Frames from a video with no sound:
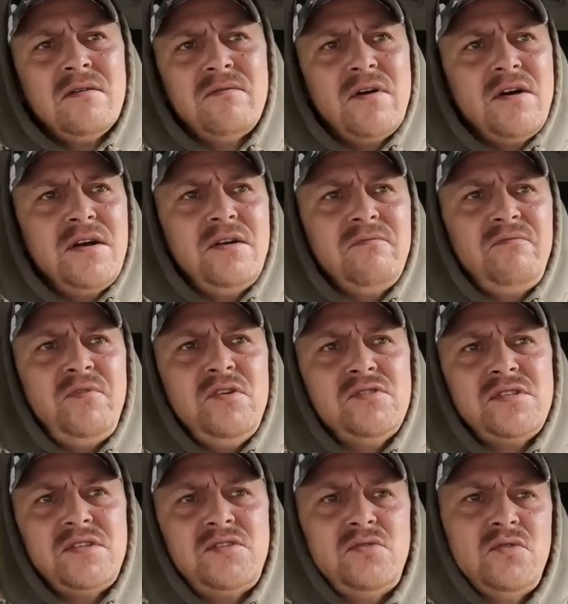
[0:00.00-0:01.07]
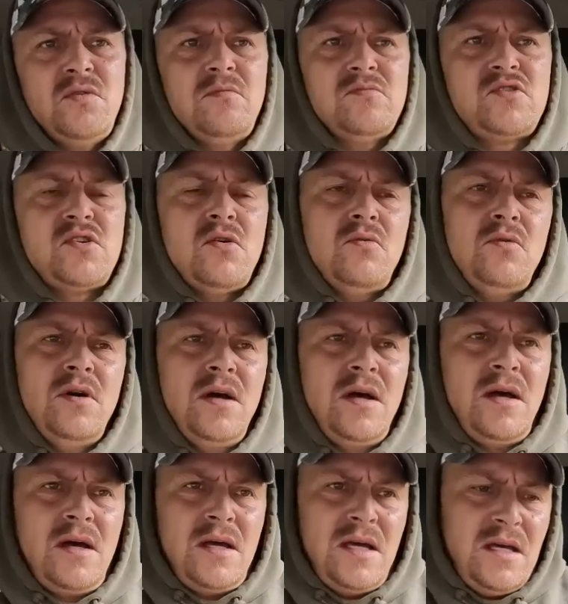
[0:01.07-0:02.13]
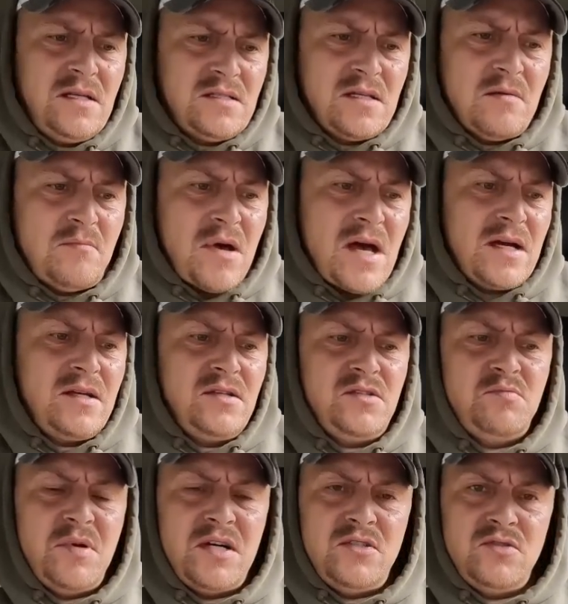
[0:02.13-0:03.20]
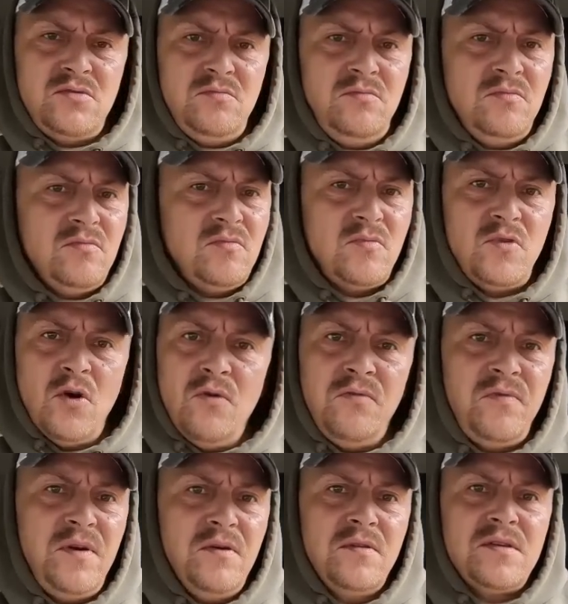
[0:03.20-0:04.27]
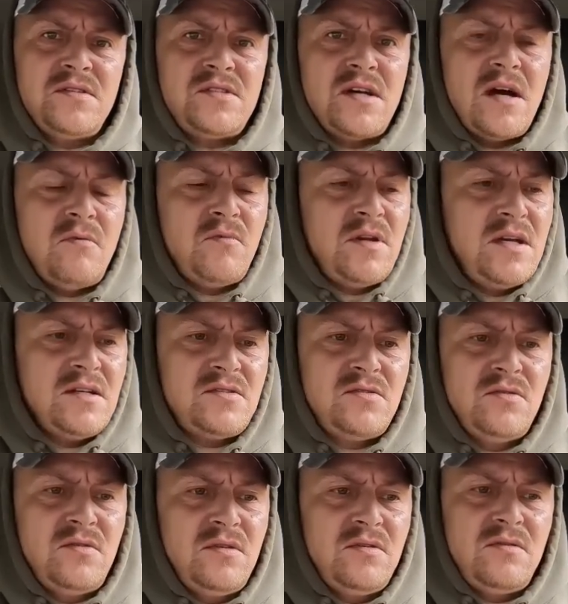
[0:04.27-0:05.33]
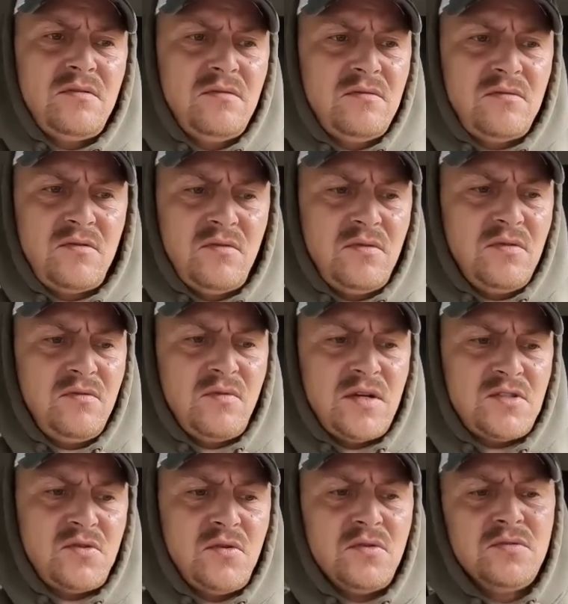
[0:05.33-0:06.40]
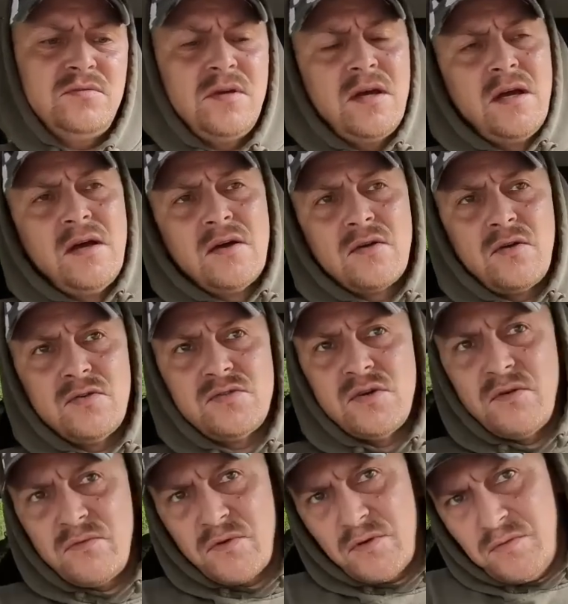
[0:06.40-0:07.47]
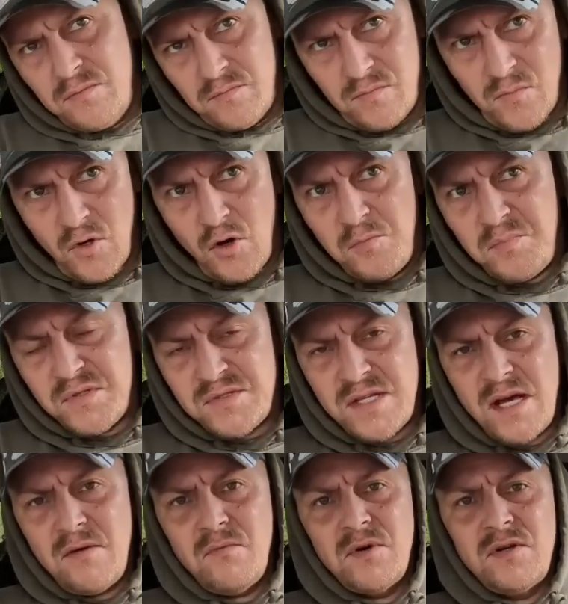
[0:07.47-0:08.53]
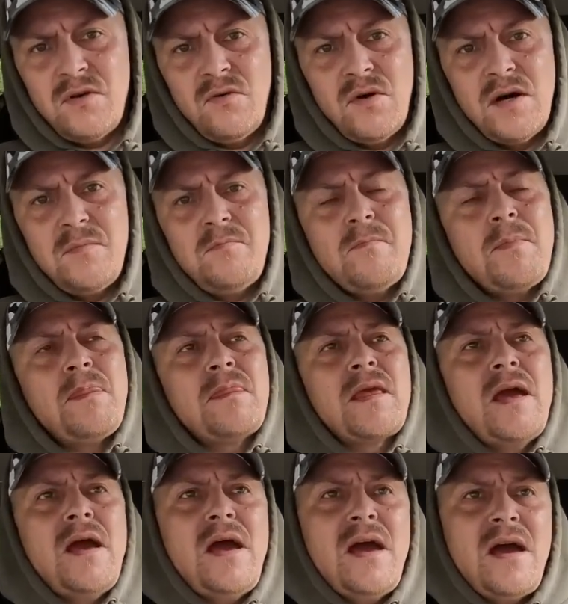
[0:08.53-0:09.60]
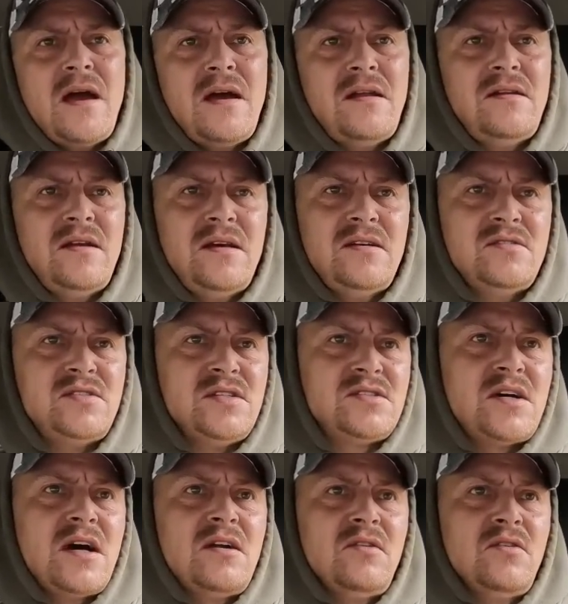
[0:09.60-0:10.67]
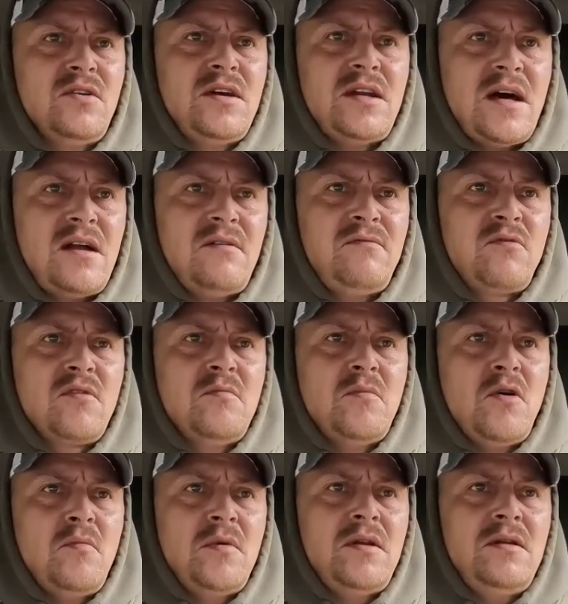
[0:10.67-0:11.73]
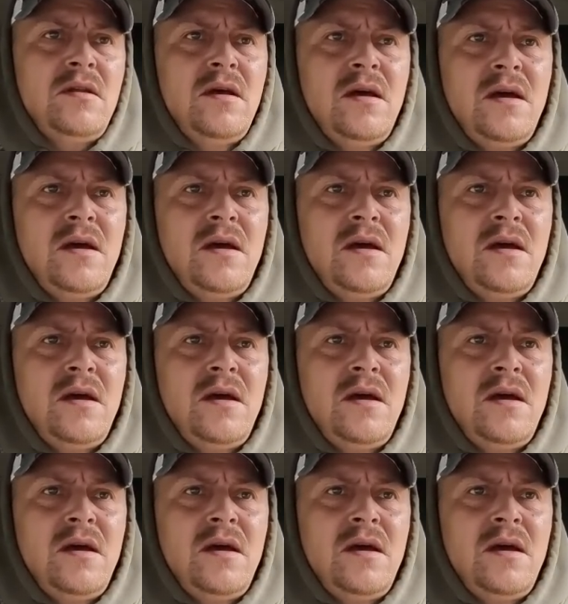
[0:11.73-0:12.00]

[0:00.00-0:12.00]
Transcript: Very confusing to him. So he ends up back in his bedroom, no fear this time when he gets through the through the threshold, goes over, opens that window up and is just kind of looking at it for a moment.